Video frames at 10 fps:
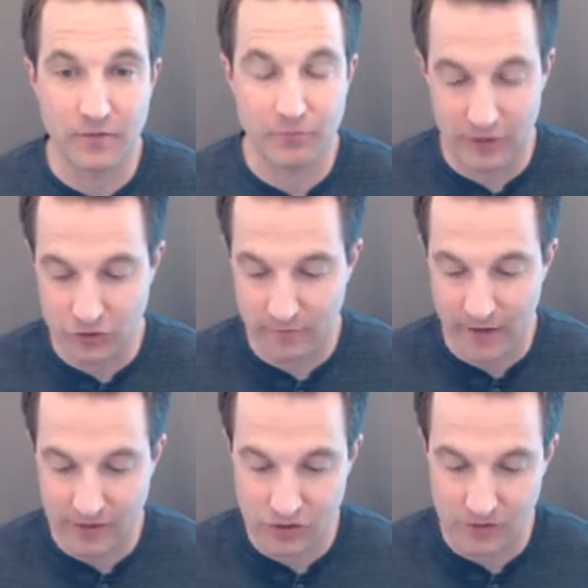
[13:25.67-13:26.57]
of pressure of
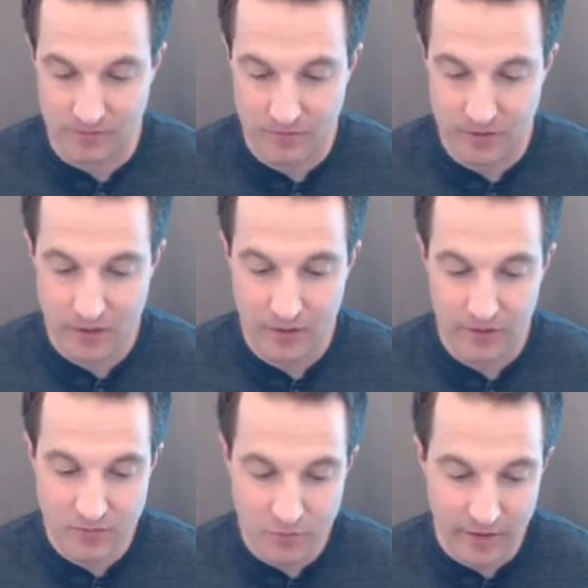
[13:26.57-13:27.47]
oxygen.
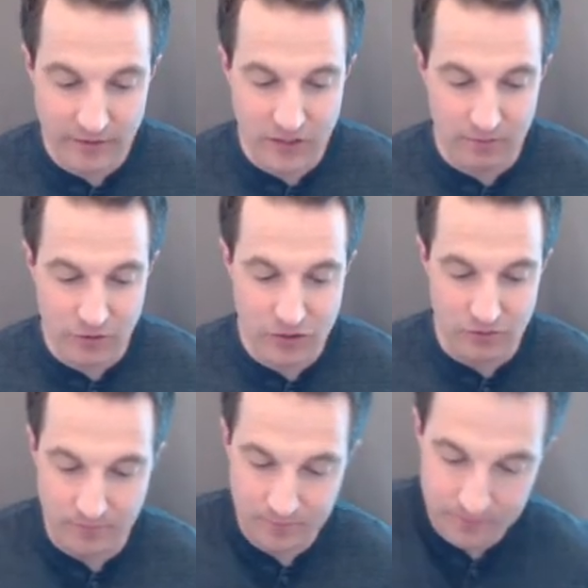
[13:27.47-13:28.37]
Let's move on to number two.